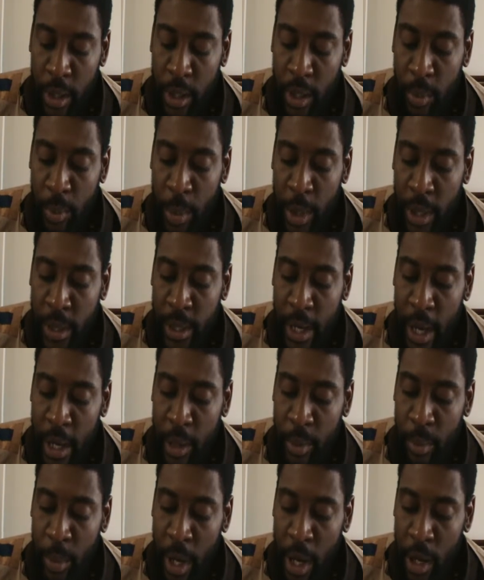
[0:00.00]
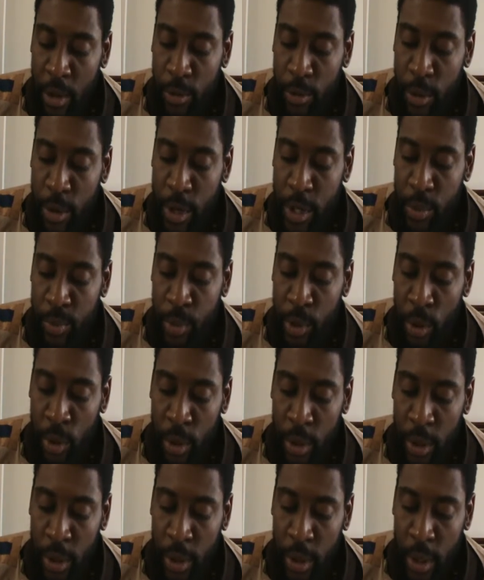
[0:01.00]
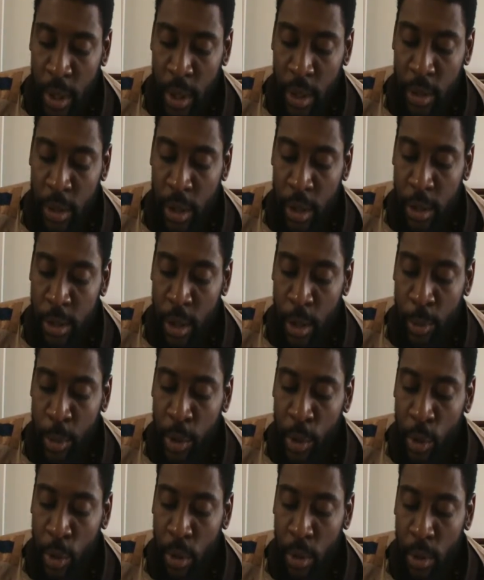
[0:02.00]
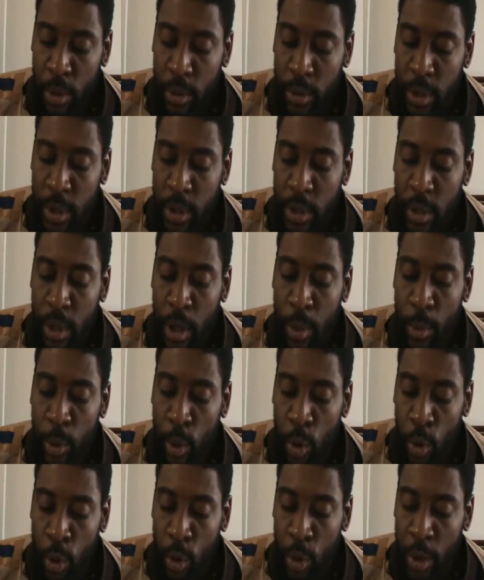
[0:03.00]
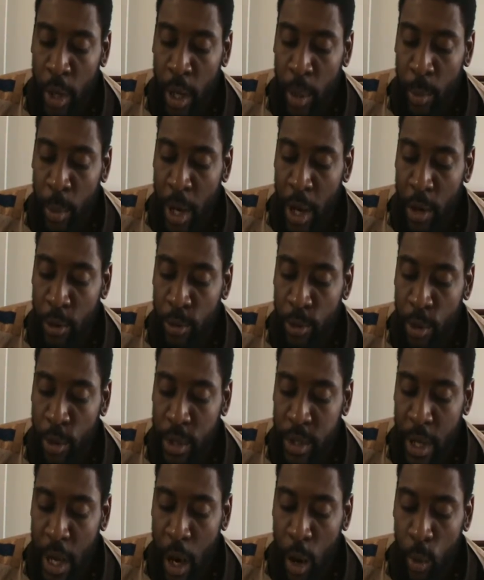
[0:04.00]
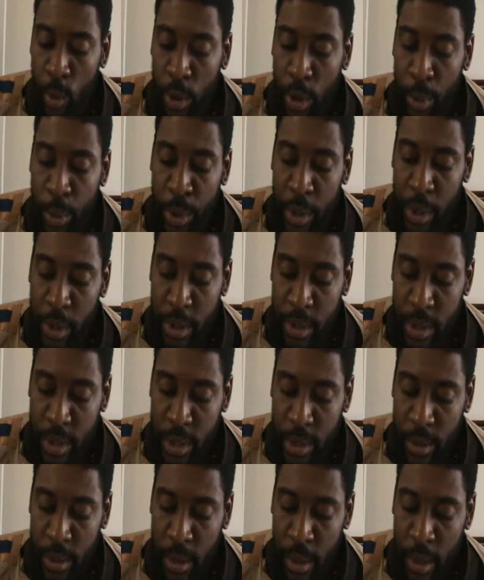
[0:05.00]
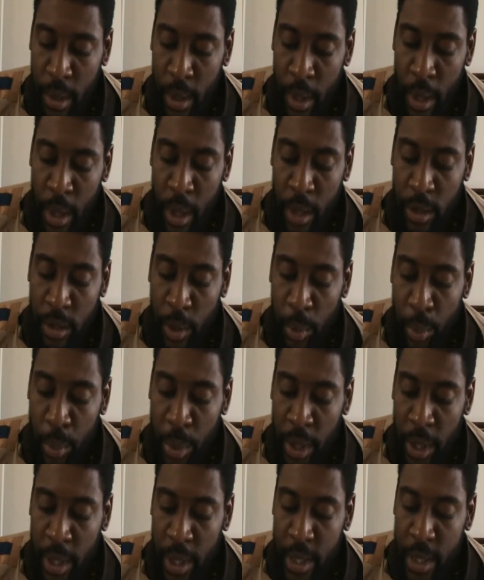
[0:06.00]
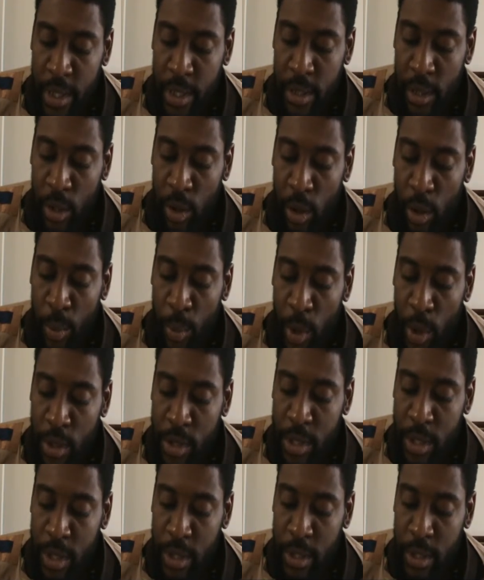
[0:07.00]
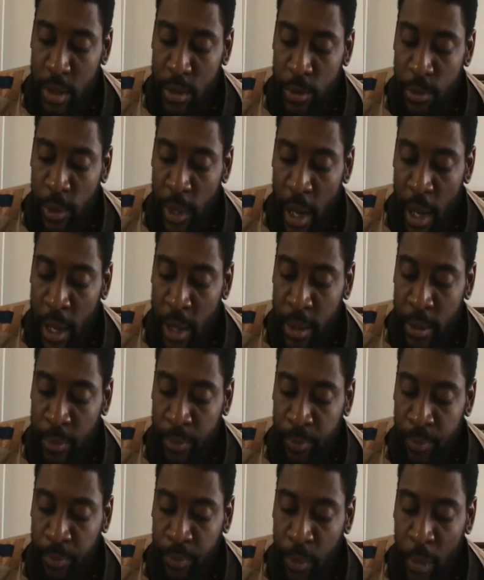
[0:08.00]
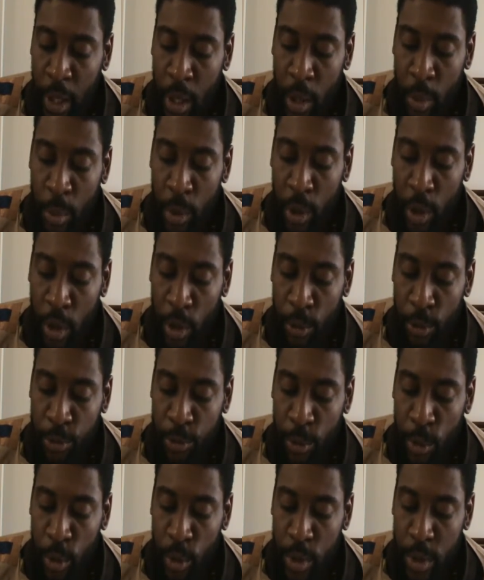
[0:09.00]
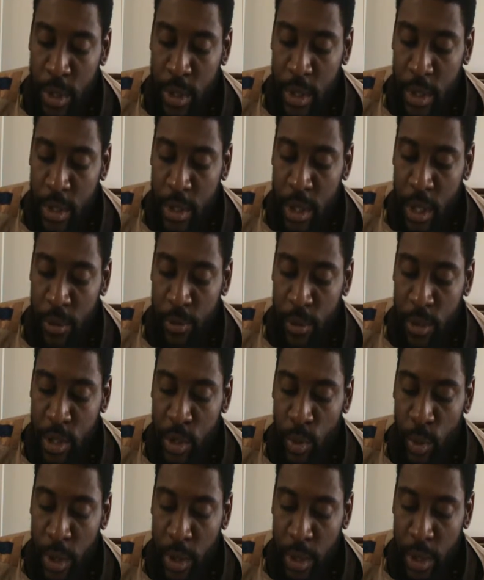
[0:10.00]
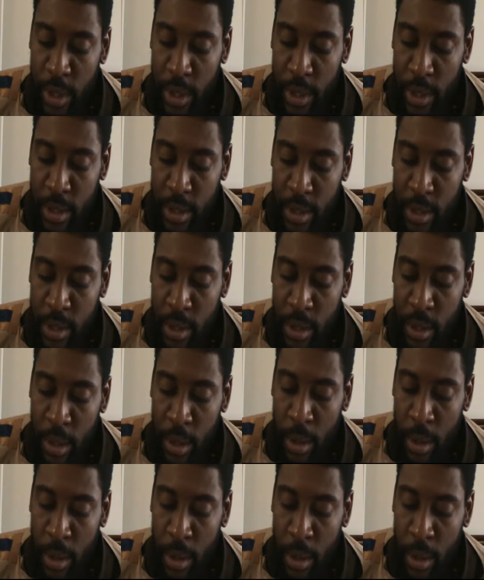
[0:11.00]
Commend not a man for his beauty, neither abhor a man for his outward appearance. The bee is little among such as fly, but her fruit is the chief of sweet things.